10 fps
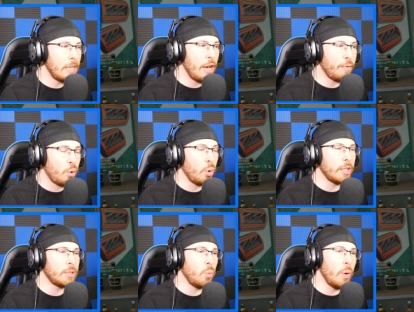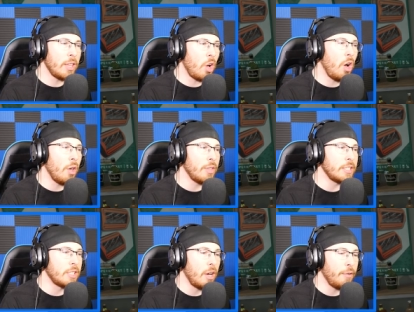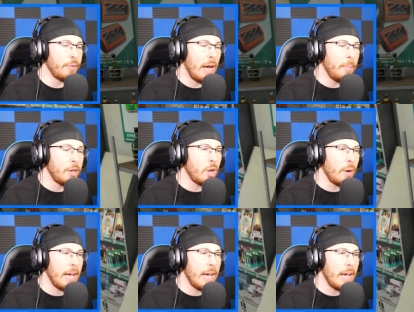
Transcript: Now, of course, with all this stuff, I'm gonna go